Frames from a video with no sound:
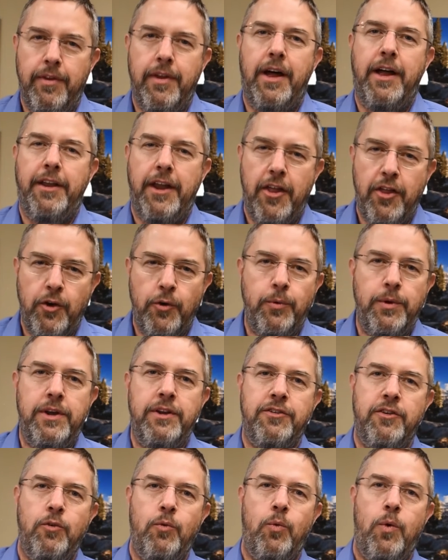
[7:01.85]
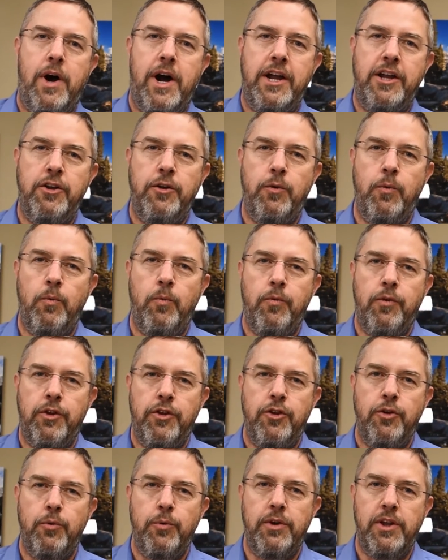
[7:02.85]
another reason why you
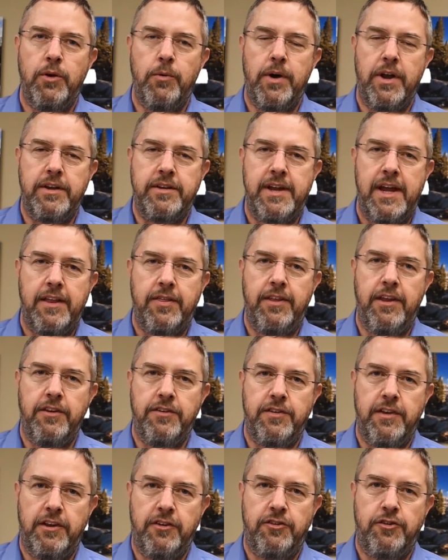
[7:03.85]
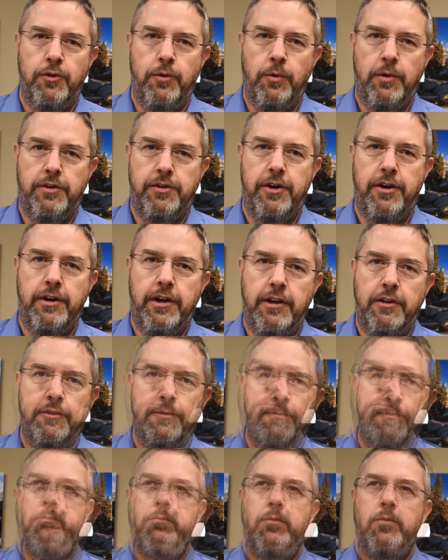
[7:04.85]
really want to take these things to attorneys.
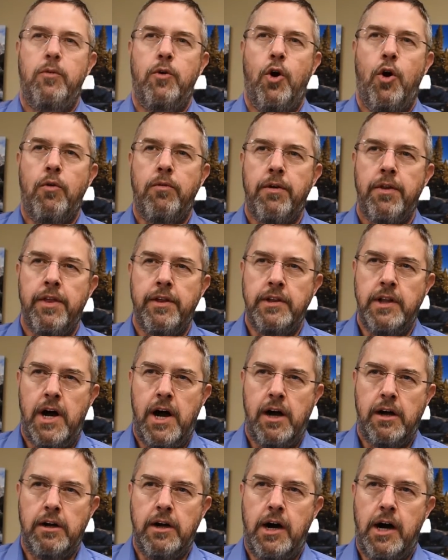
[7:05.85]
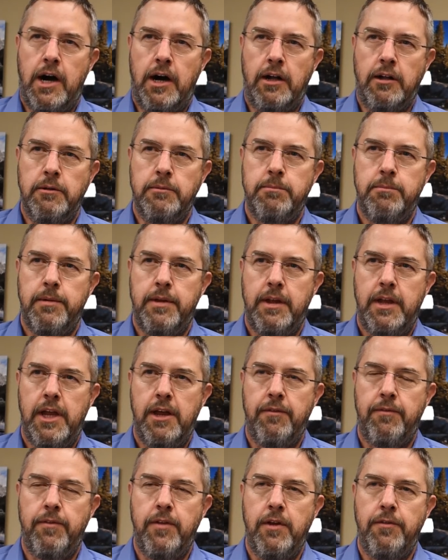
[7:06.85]
Over the long haul,
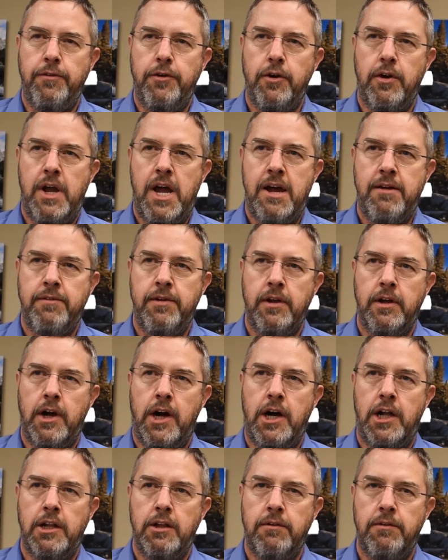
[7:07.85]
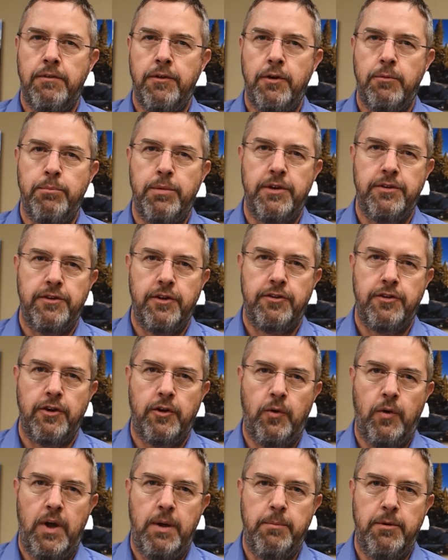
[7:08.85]
if you're having all of your business
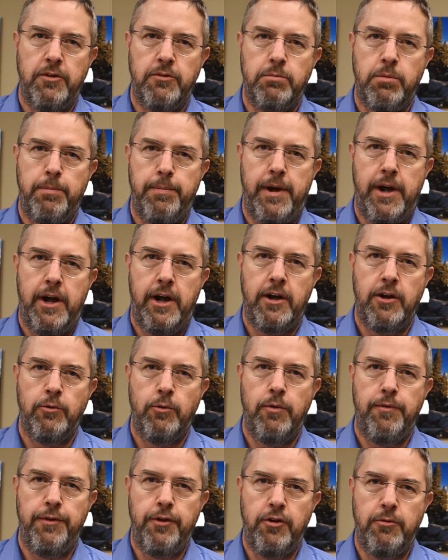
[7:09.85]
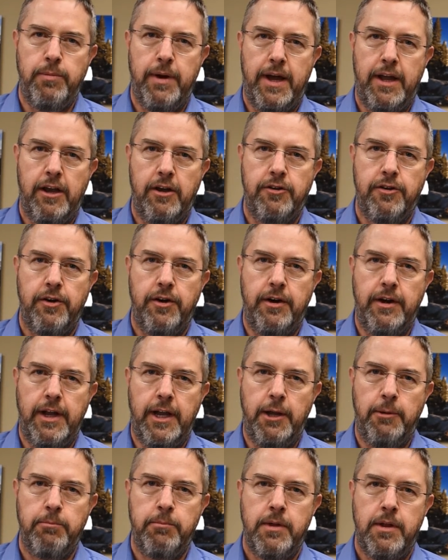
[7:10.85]
agreements prepared and reviewed by an
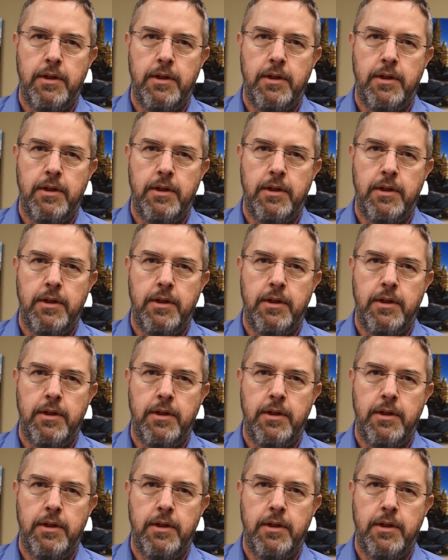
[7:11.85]
attorney,